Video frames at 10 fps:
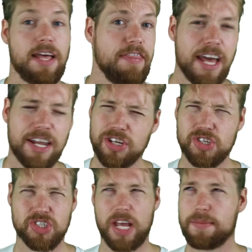and then
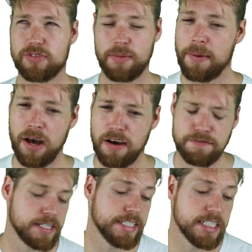shapes from
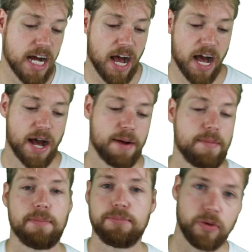above.
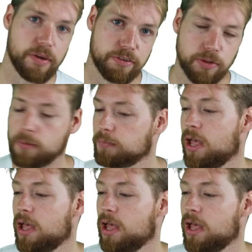Beautiful.